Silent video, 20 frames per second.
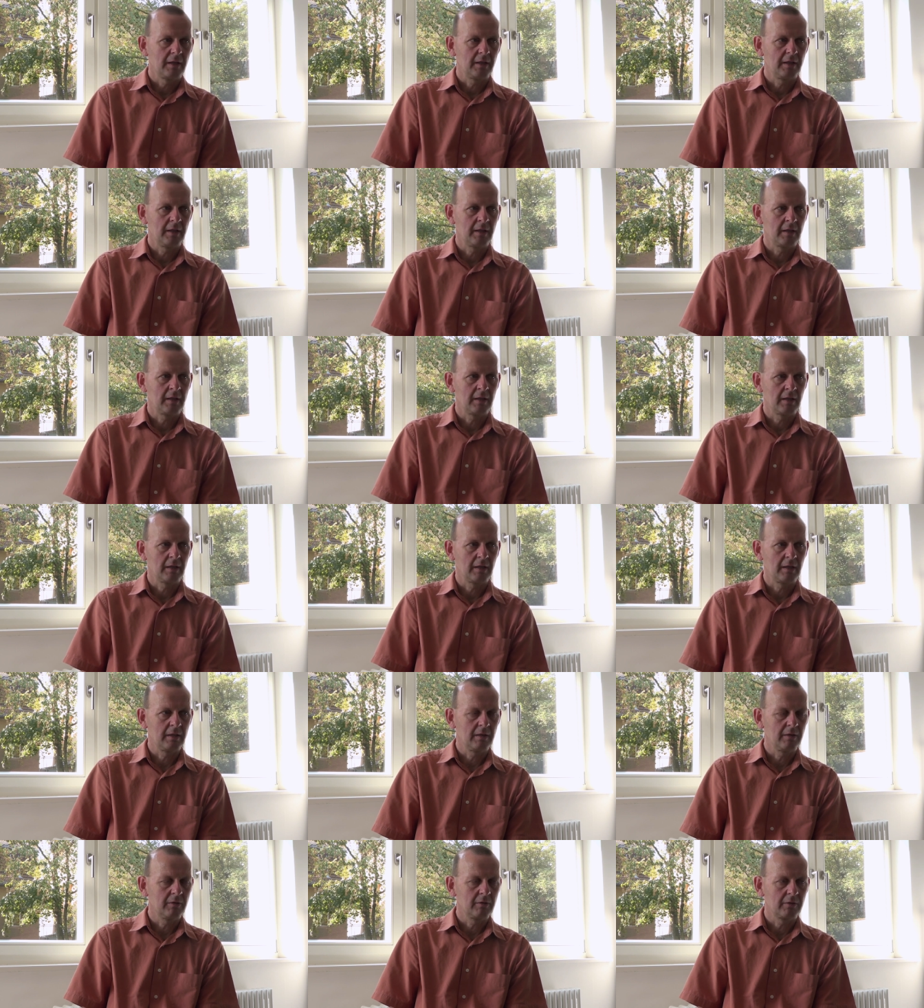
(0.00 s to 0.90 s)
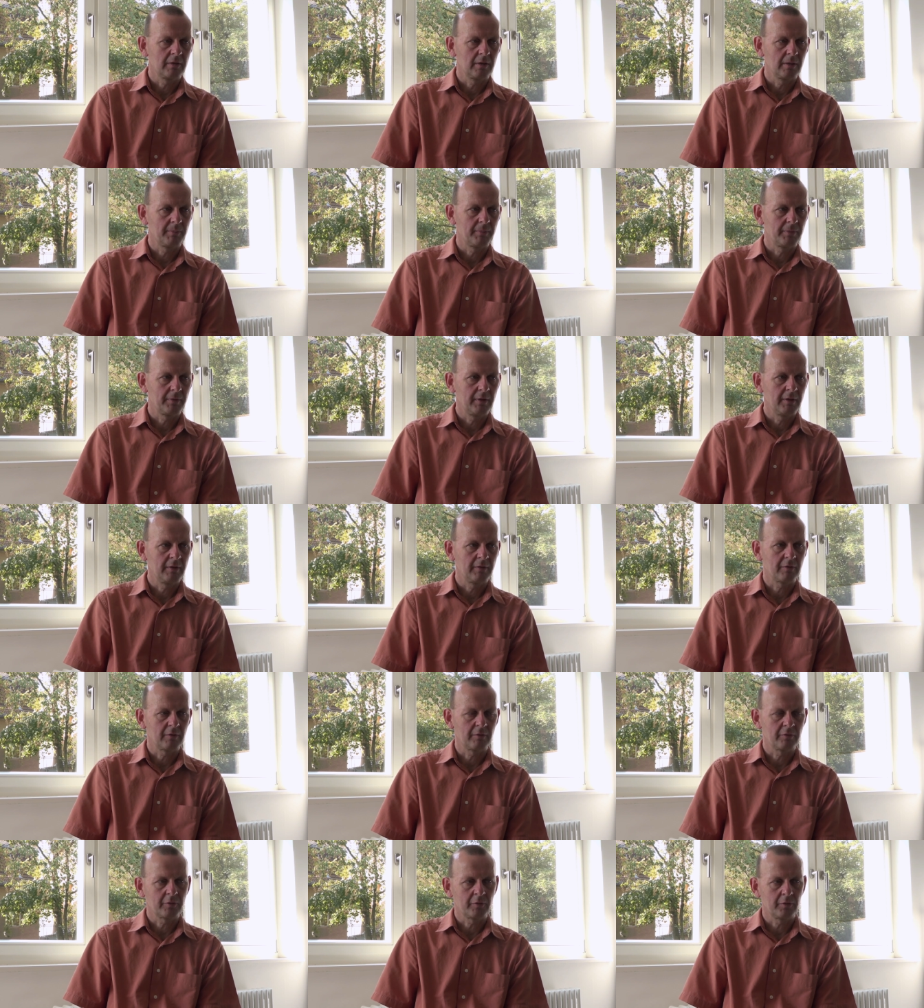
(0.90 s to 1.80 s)
in Europe
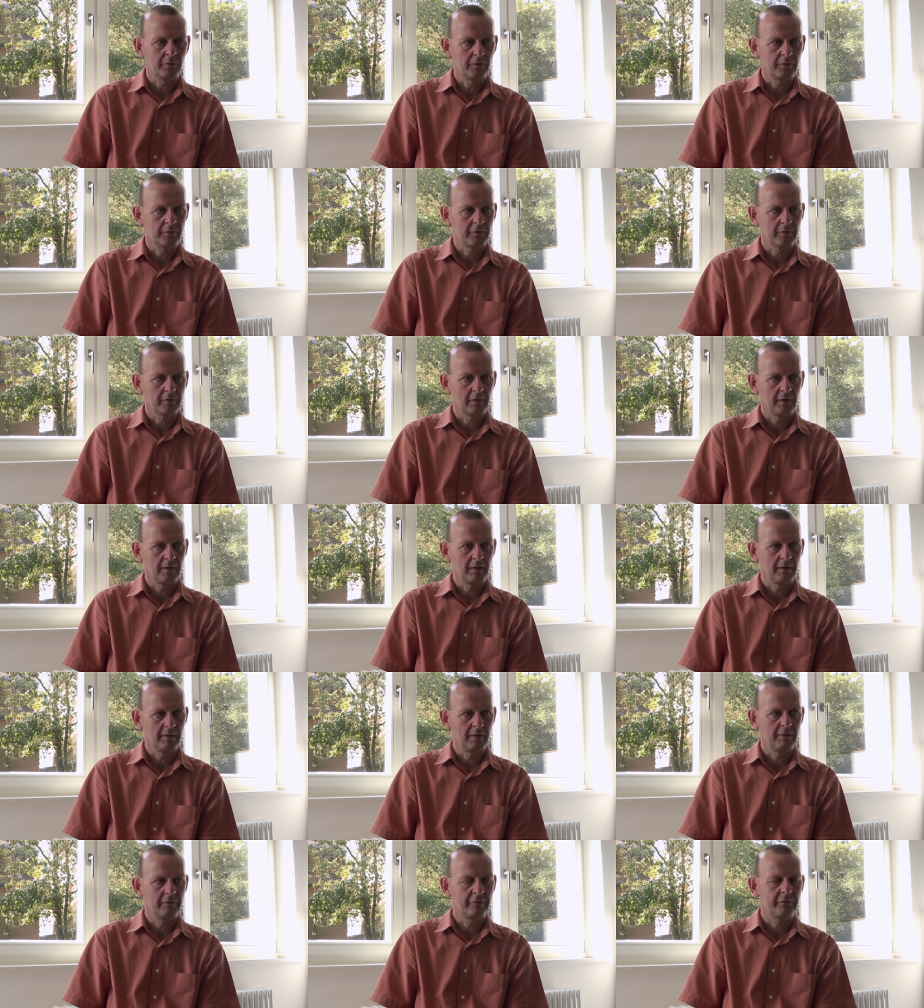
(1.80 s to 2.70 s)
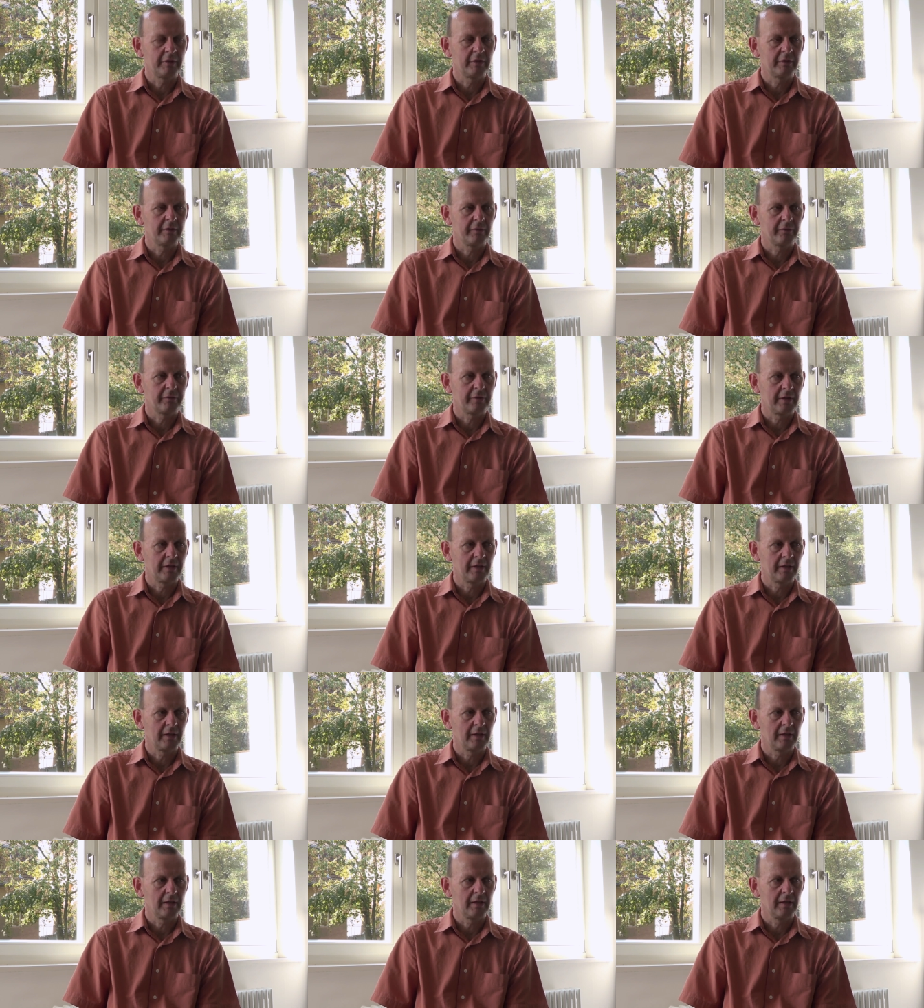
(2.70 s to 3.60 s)
is, of course, a very,
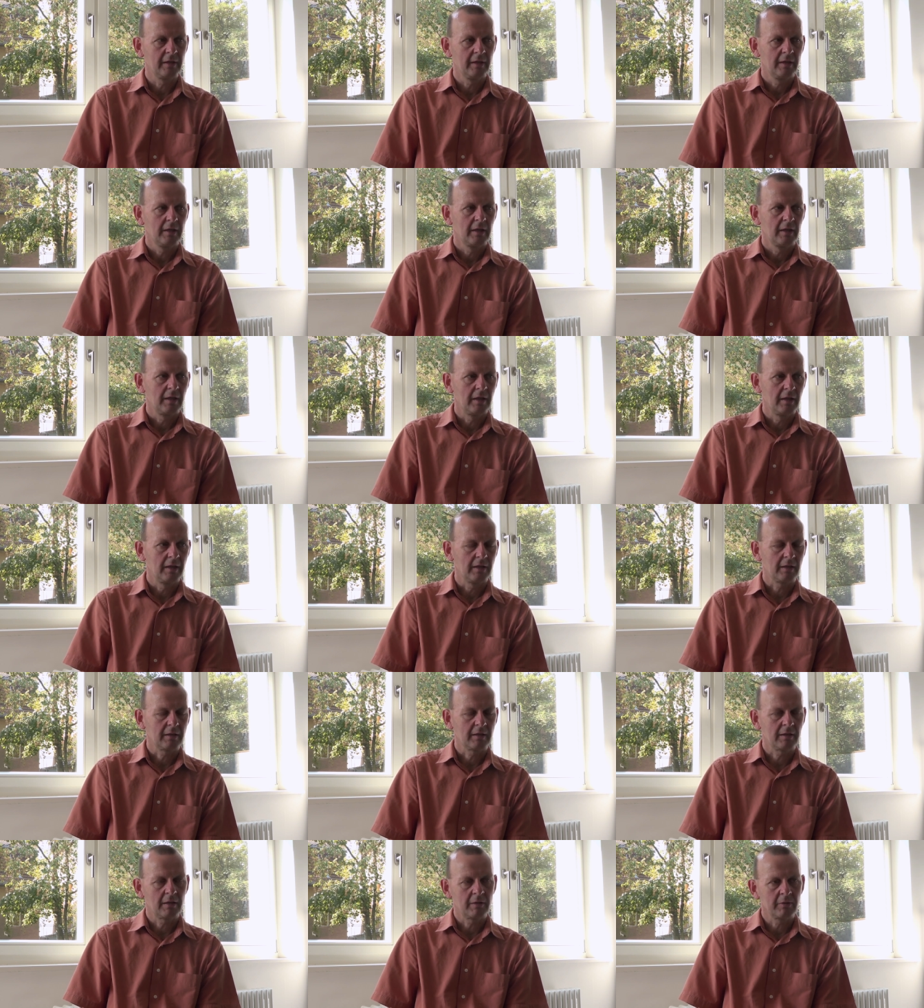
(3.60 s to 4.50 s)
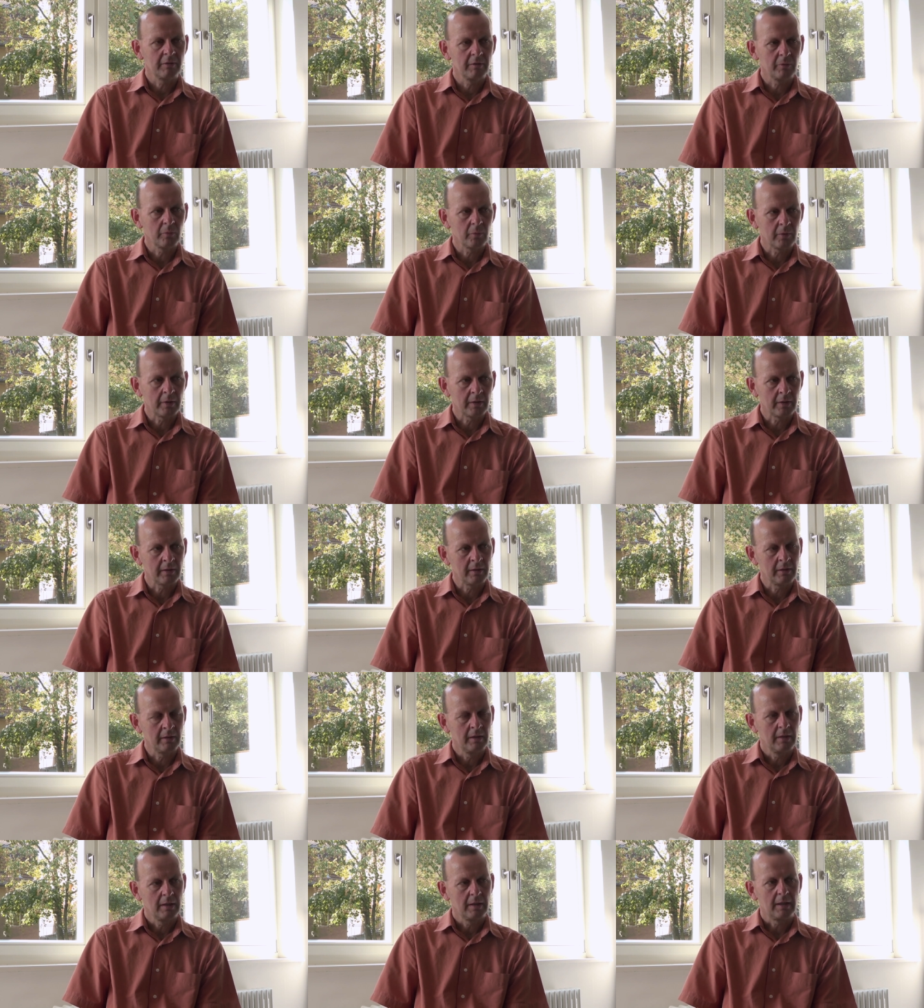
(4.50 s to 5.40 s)
very current
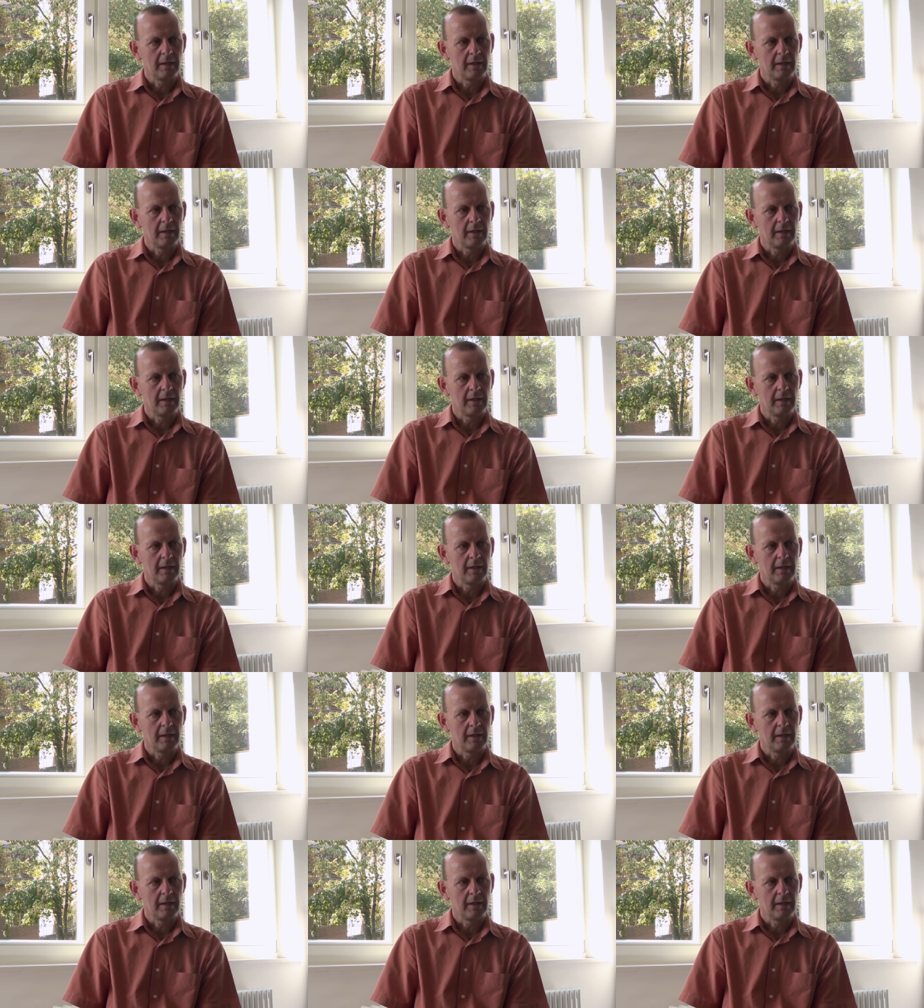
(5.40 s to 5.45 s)
one.